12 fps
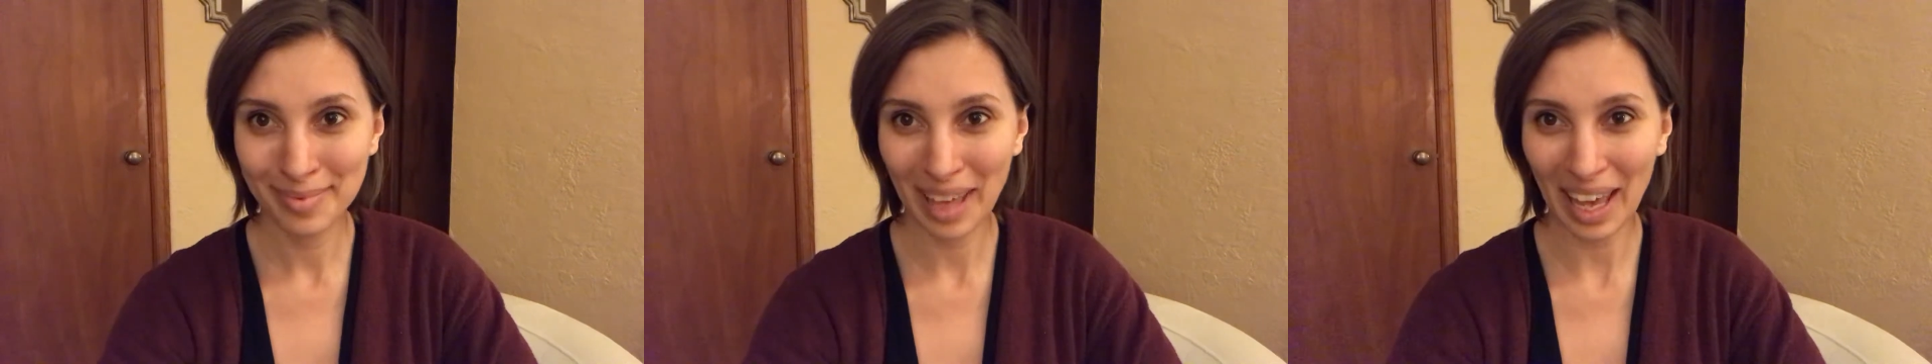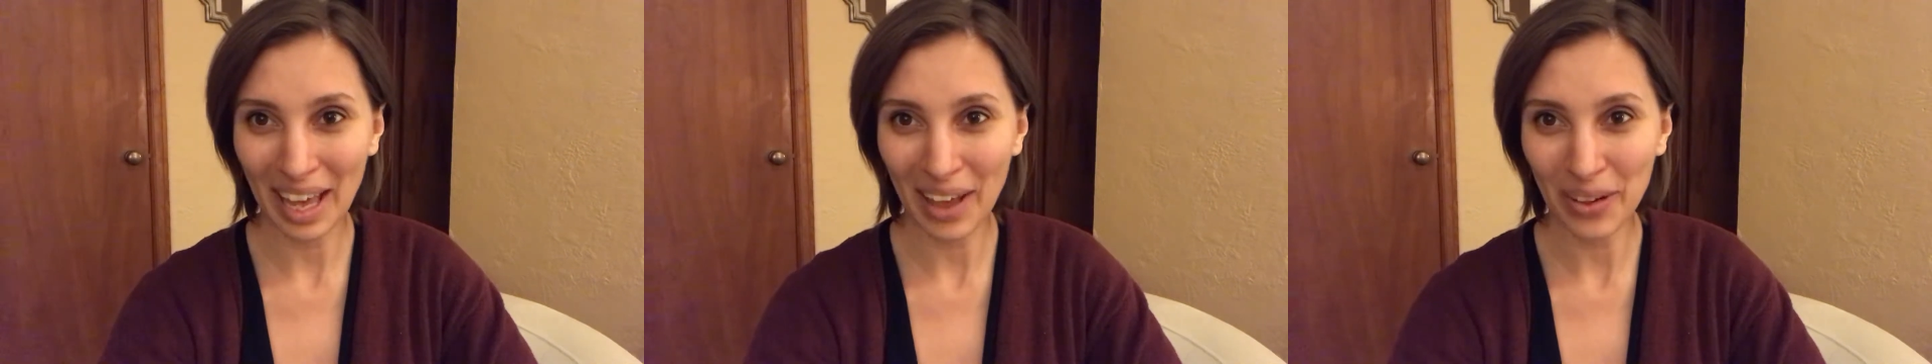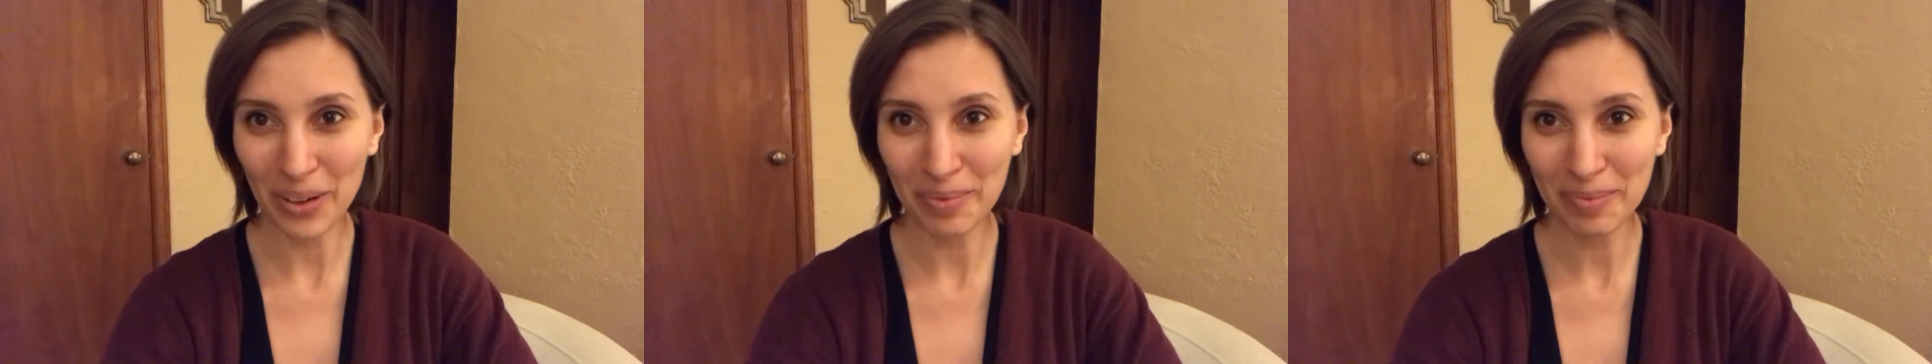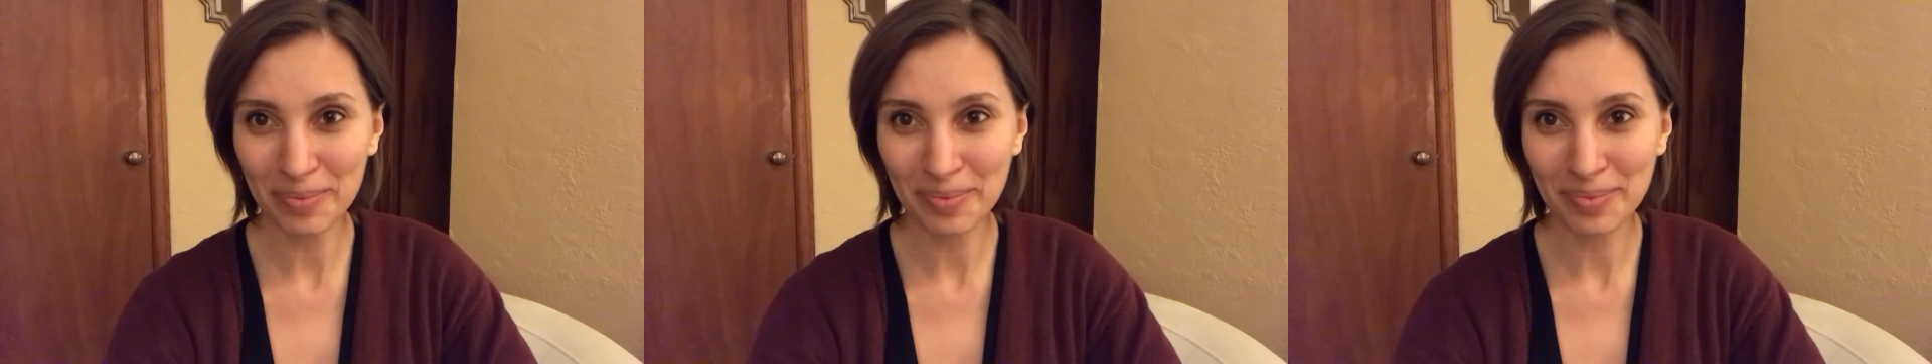Hey Heather.
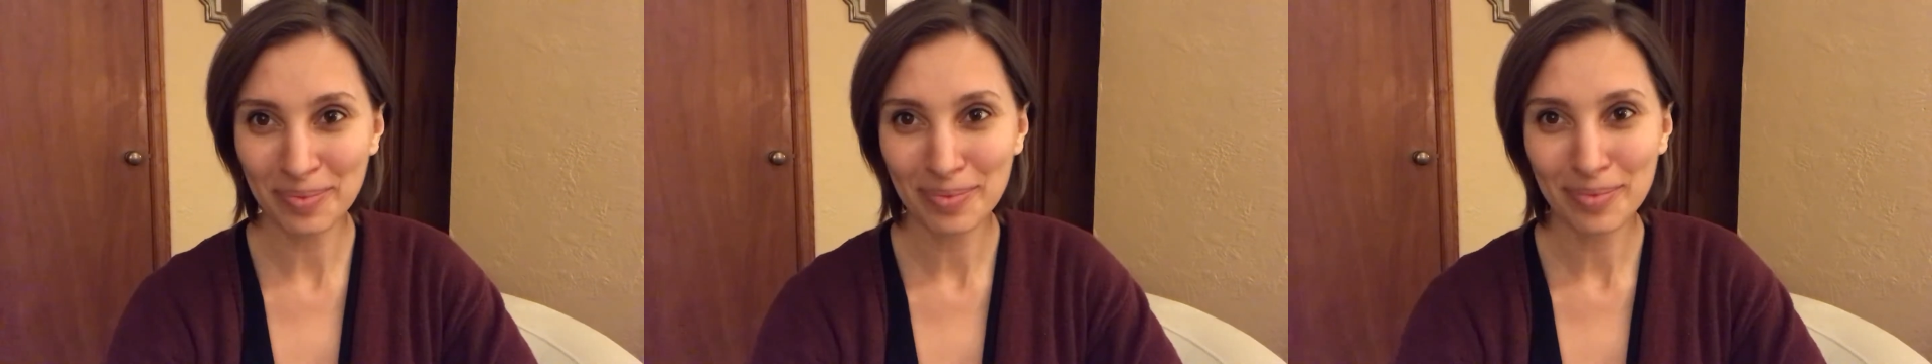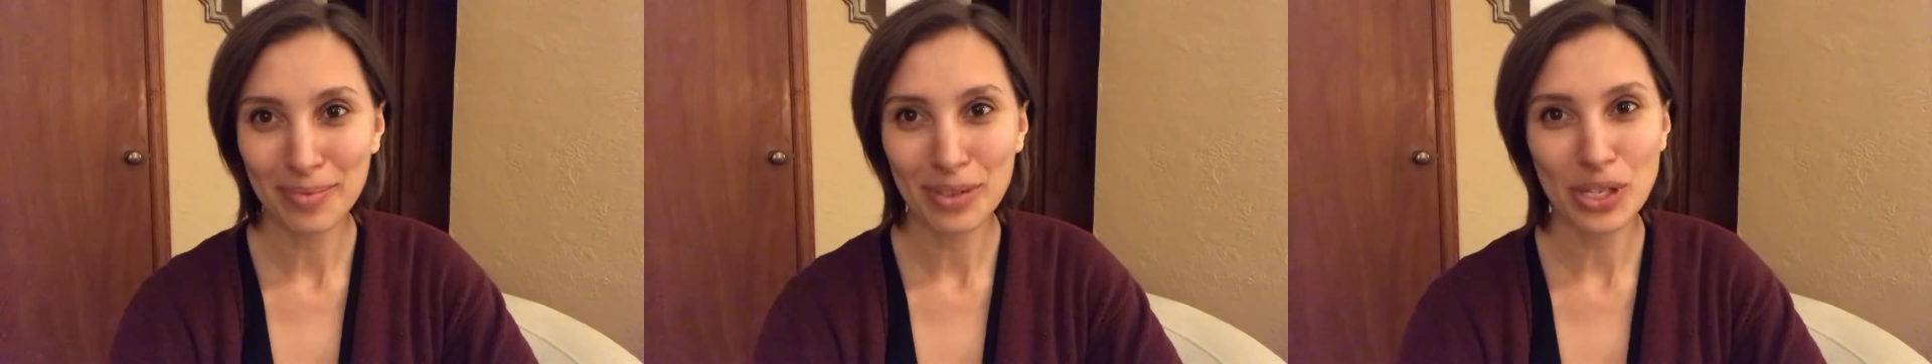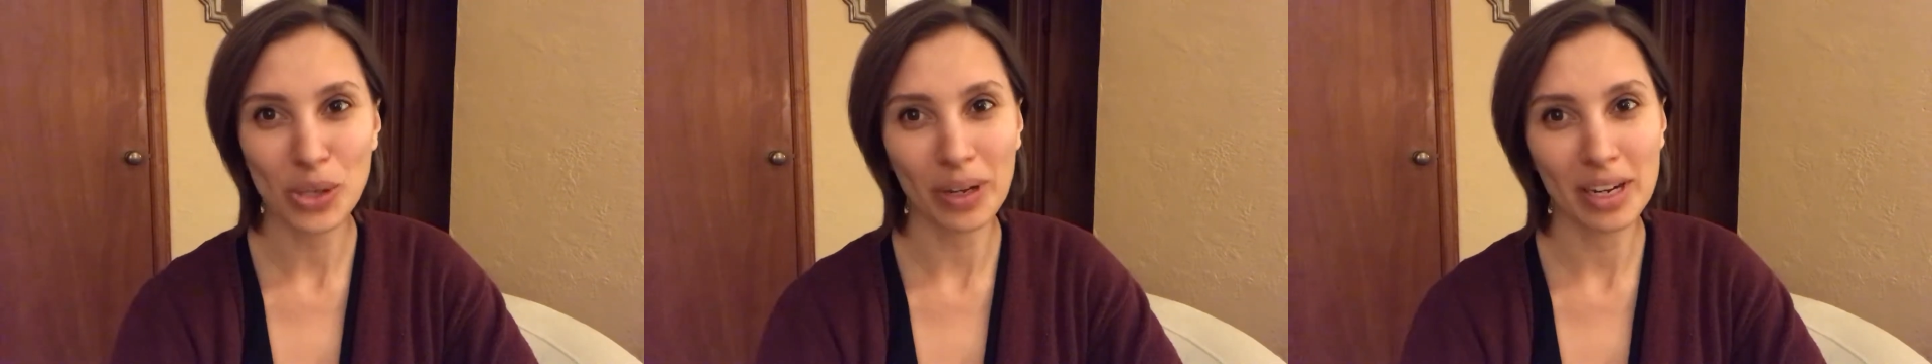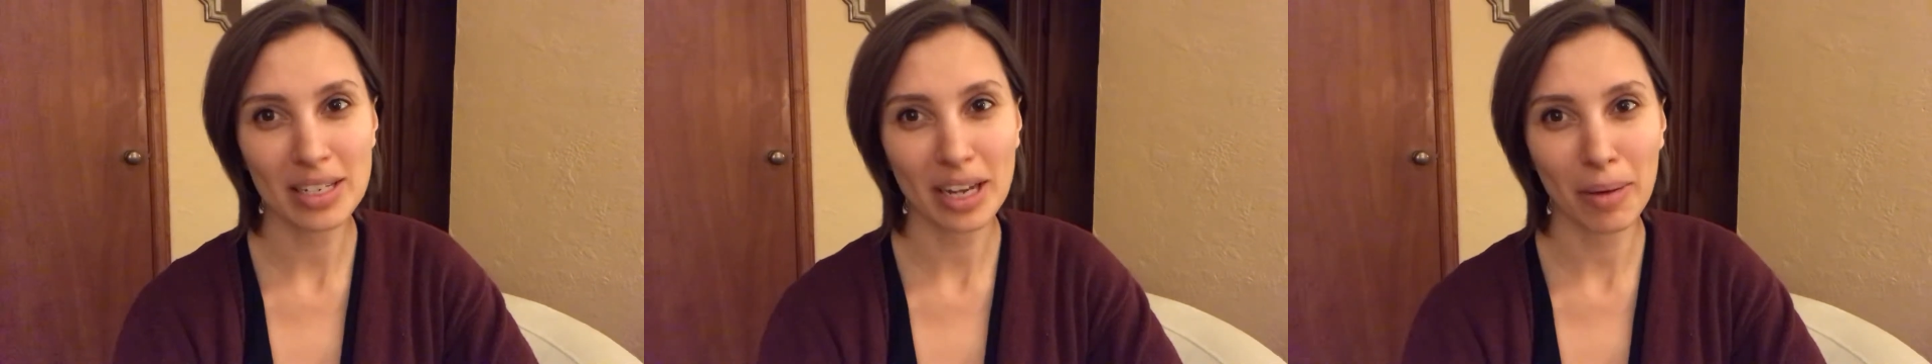So
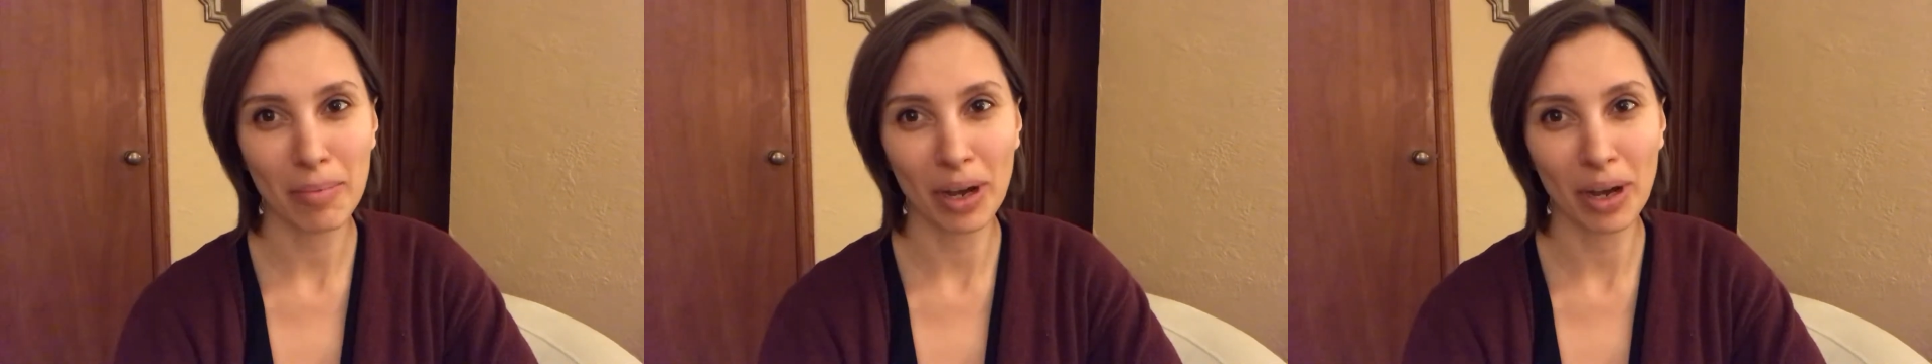anytime